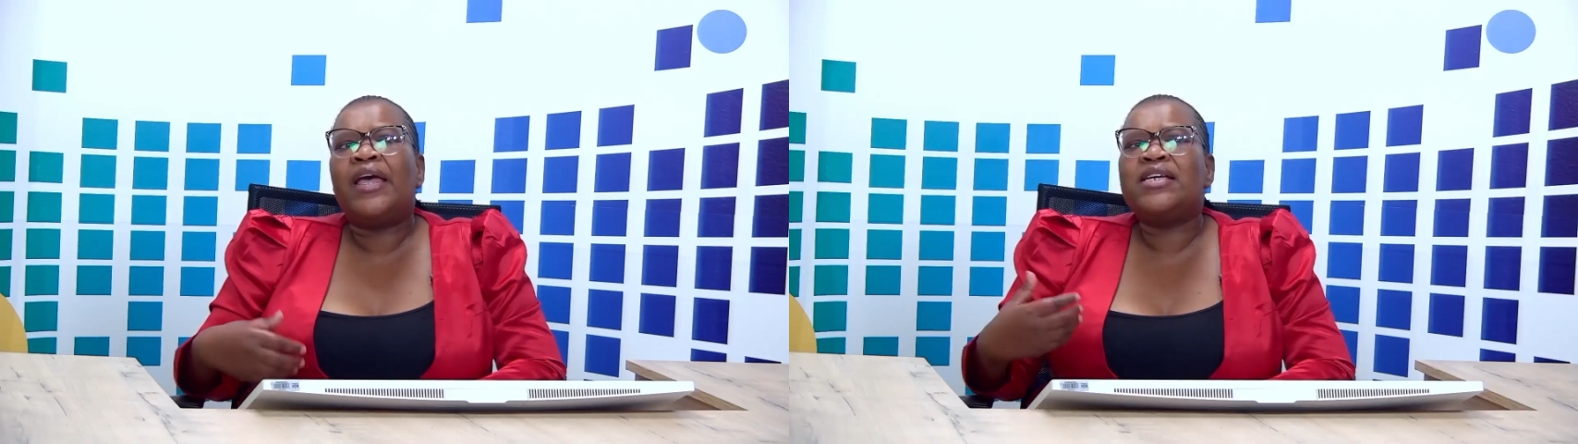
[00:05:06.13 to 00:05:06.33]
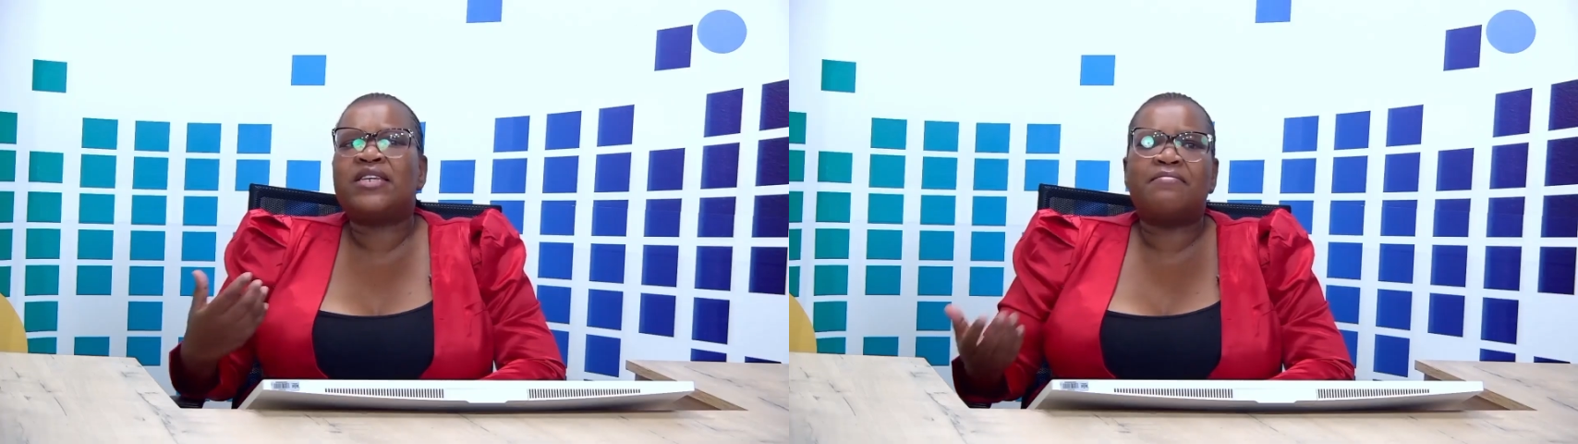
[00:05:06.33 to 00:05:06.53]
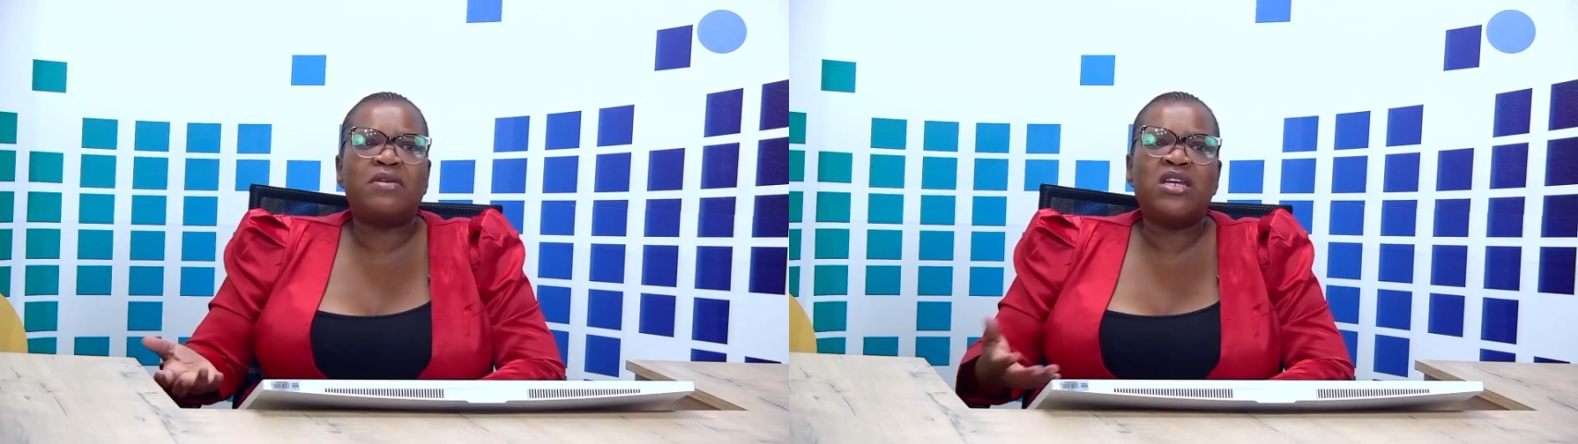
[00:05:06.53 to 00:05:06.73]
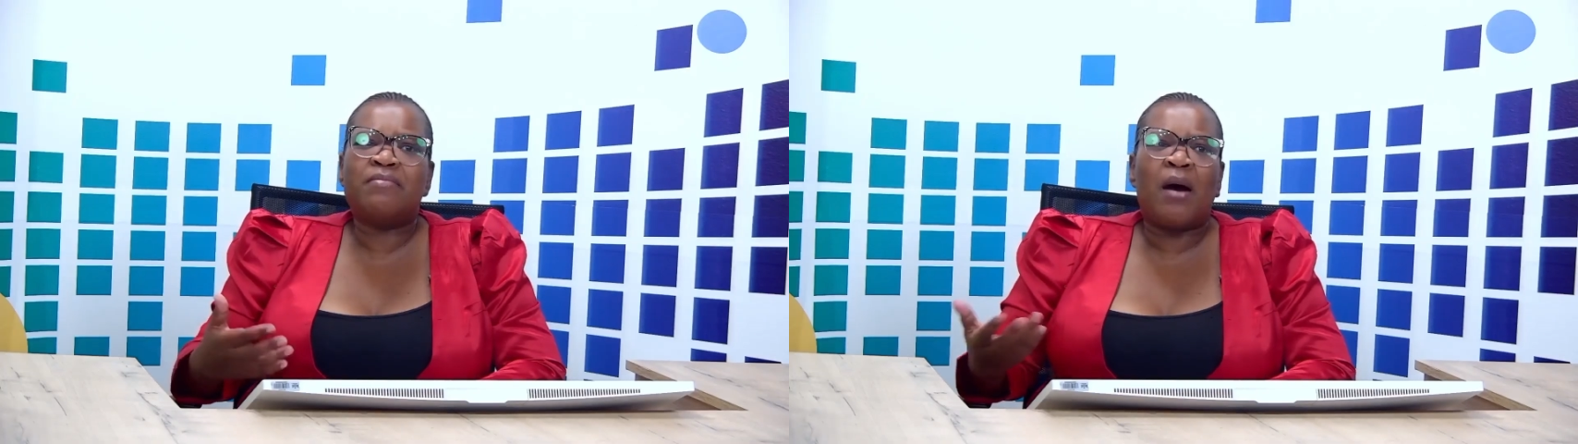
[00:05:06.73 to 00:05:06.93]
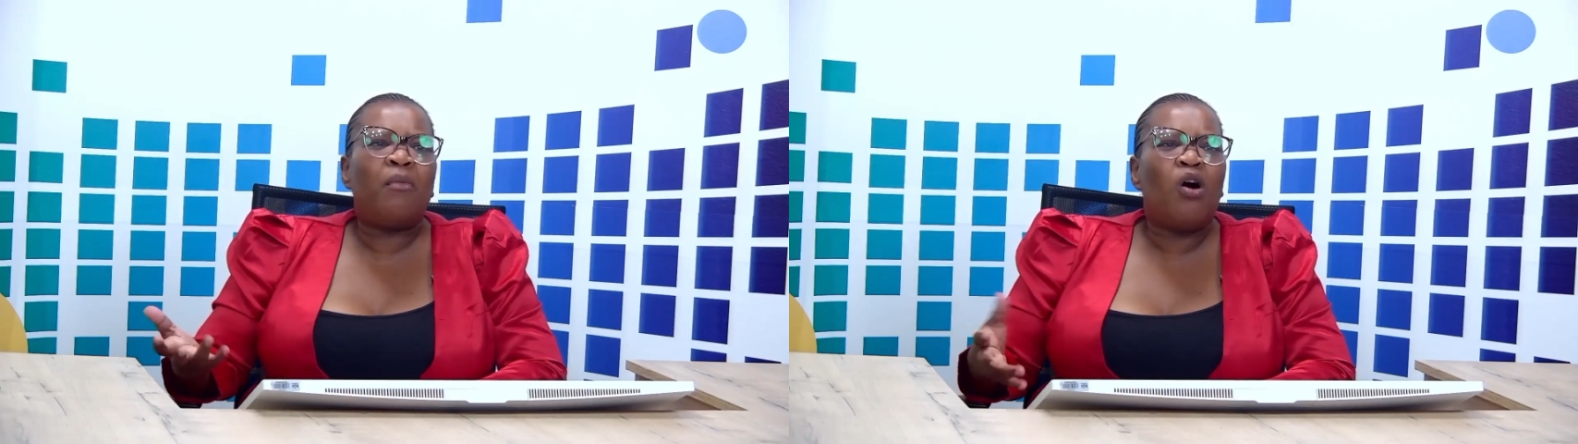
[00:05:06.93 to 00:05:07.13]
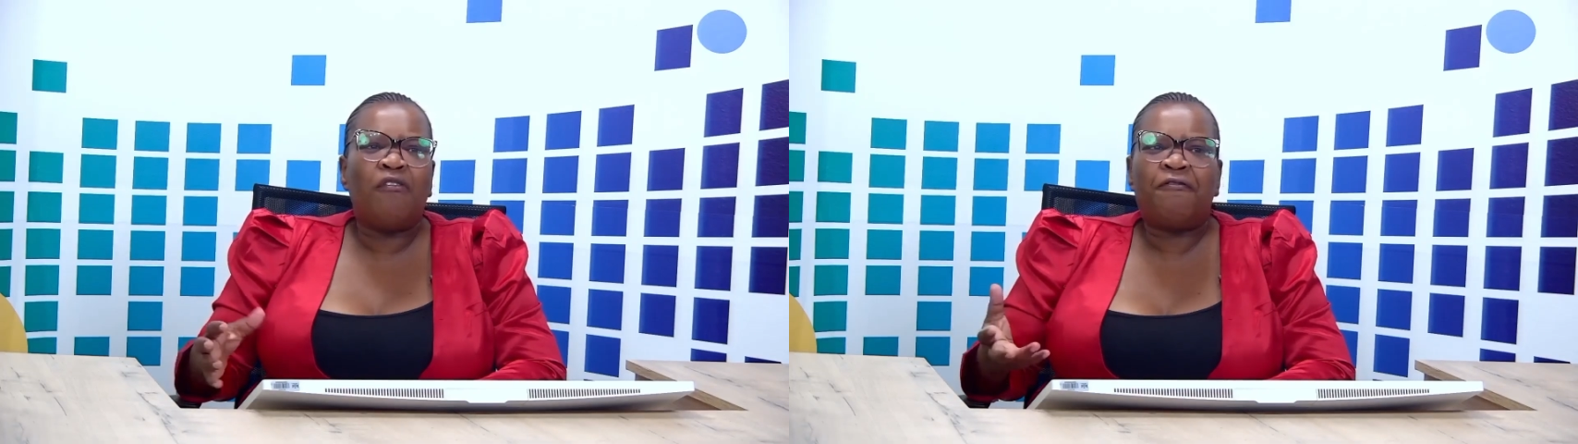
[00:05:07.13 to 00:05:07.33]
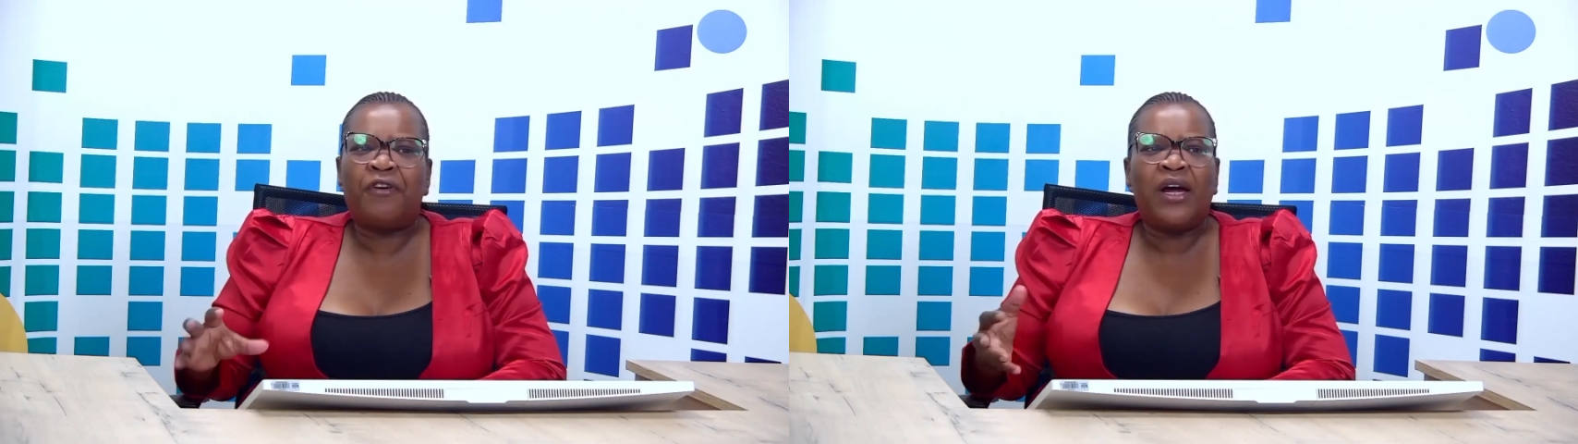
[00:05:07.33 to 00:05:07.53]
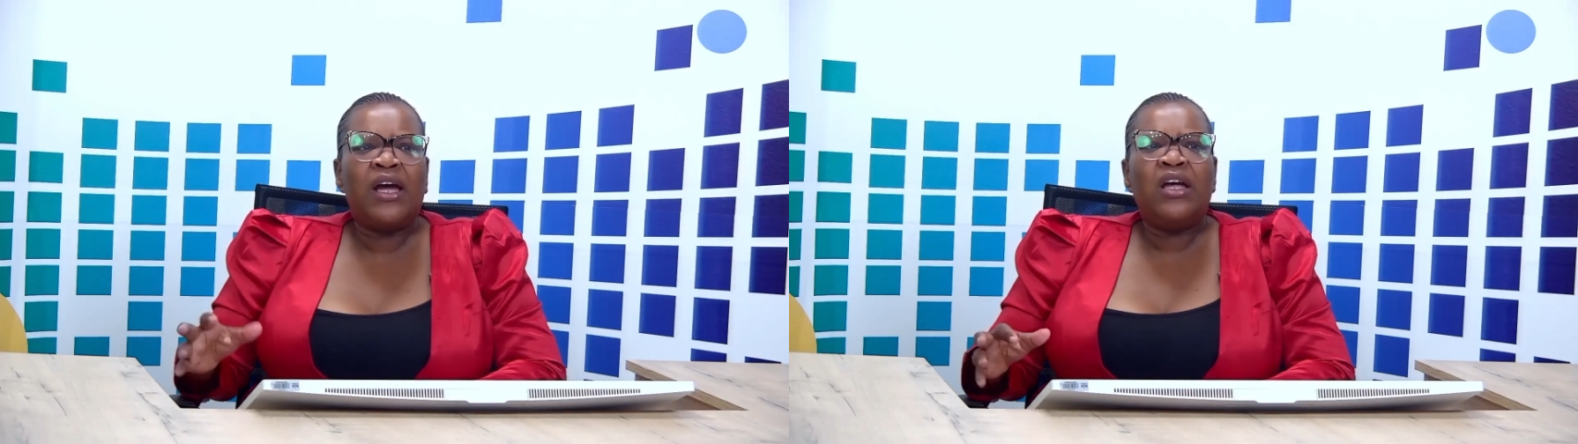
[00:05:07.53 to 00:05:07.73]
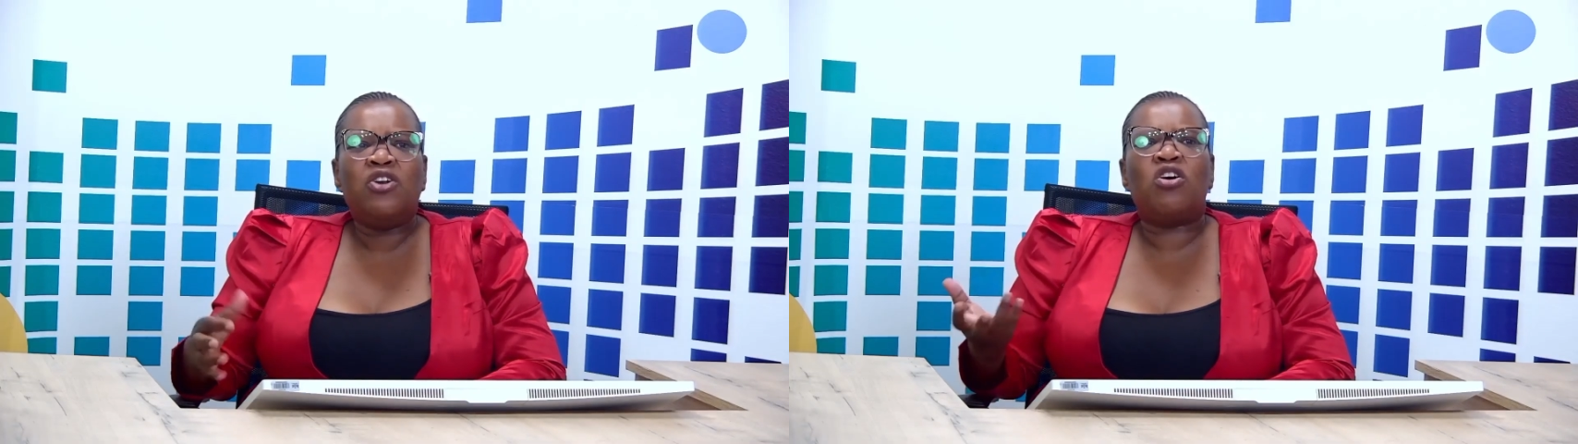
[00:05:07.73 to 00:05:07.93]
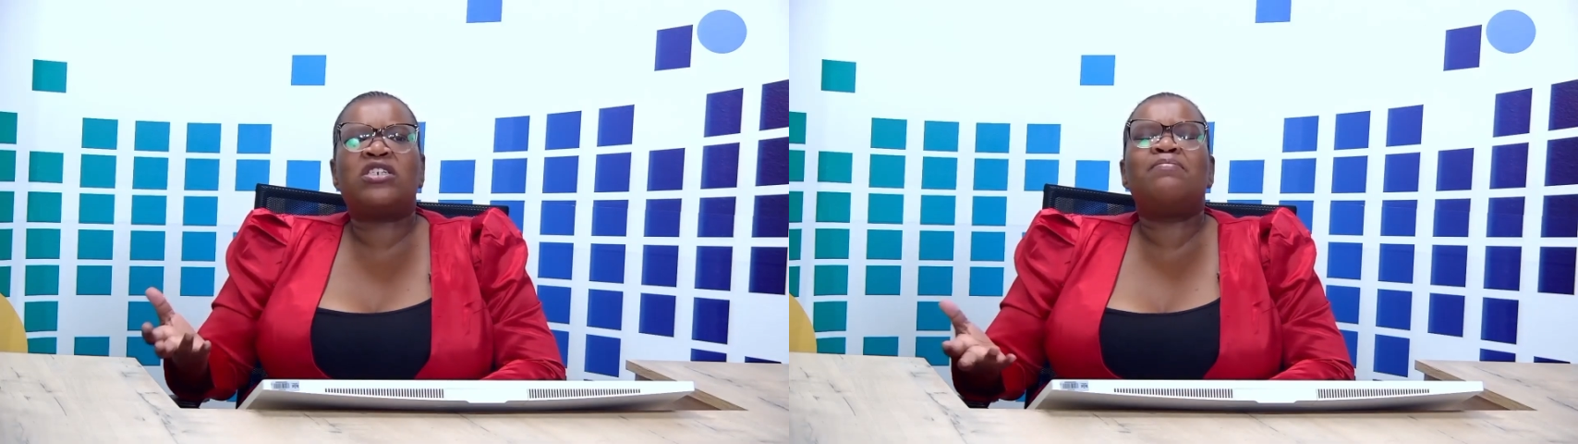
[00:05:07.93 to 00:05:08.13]
it's a minimum of
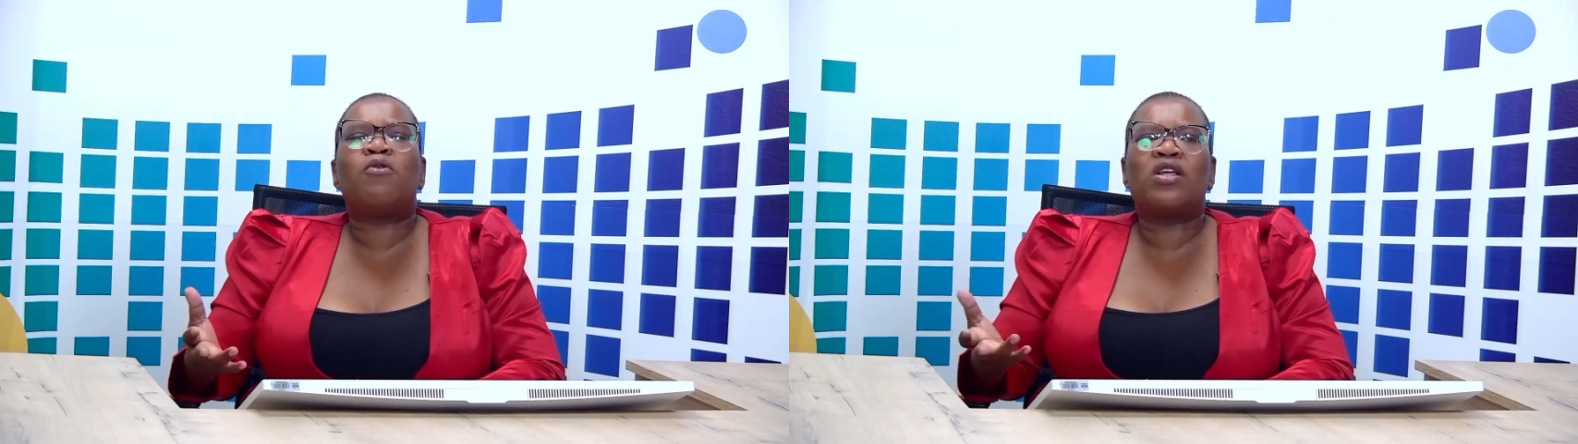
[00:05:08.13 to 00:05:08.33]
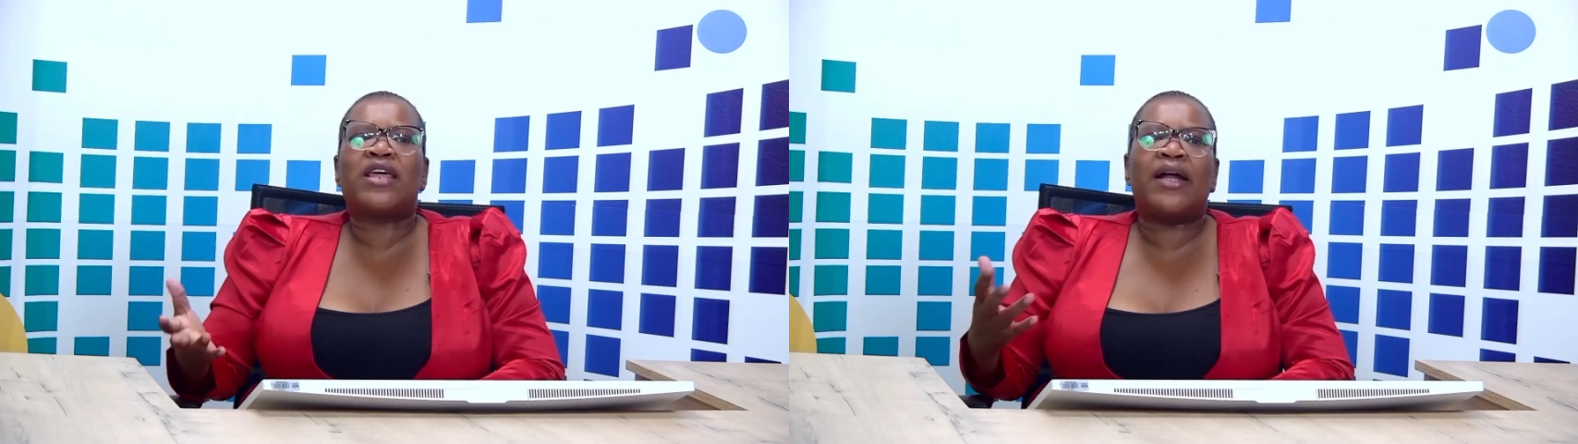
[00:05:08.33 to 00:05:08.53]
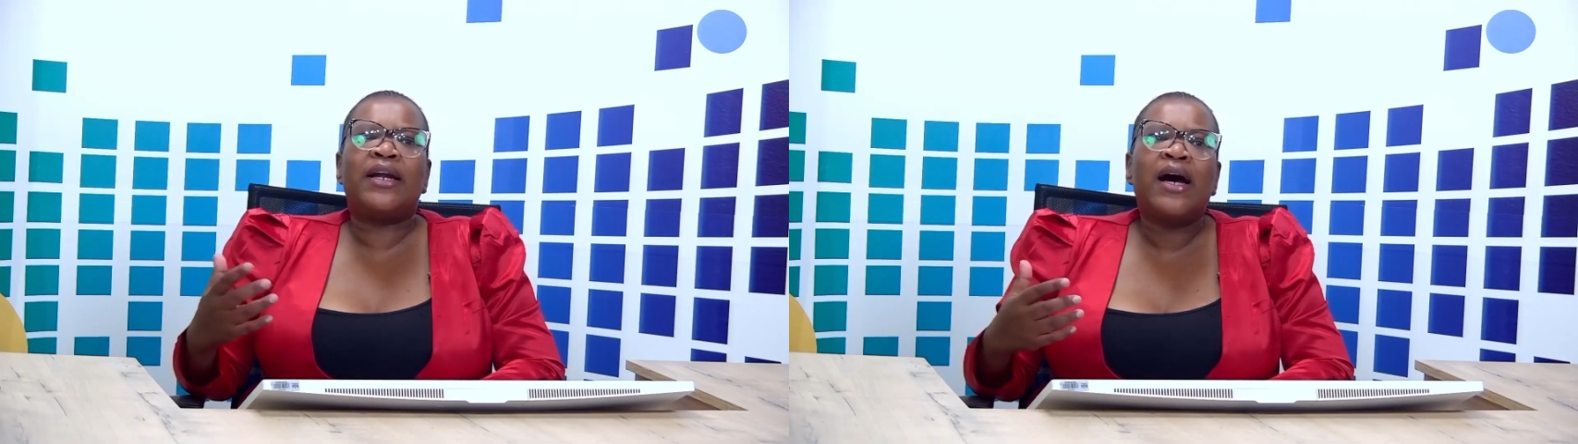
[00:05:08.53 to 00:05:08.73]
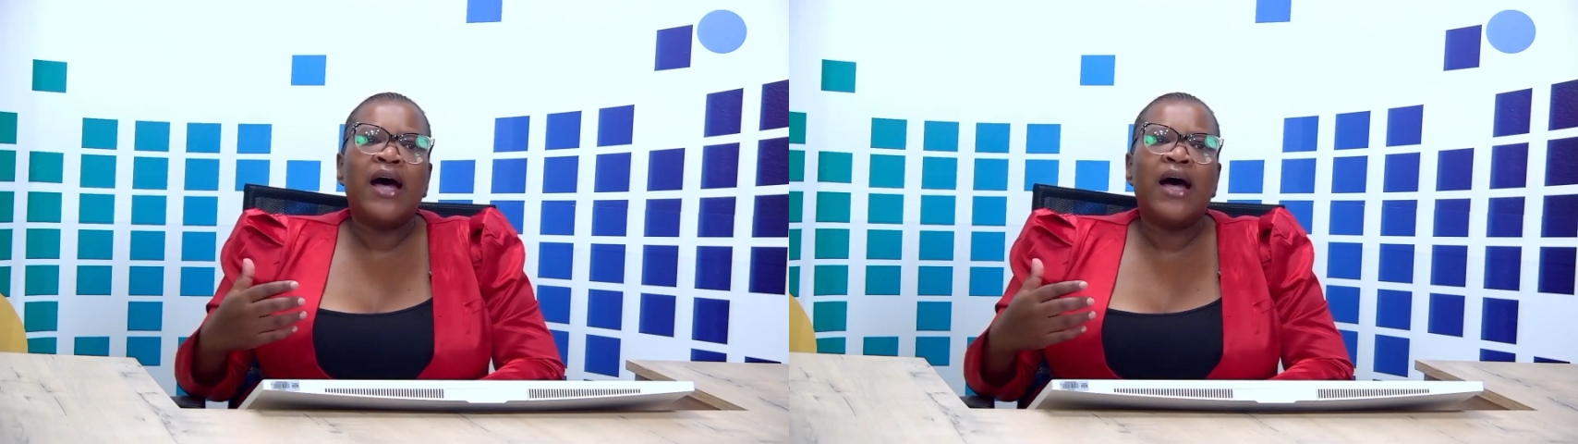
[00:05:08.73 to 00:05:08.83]
not more than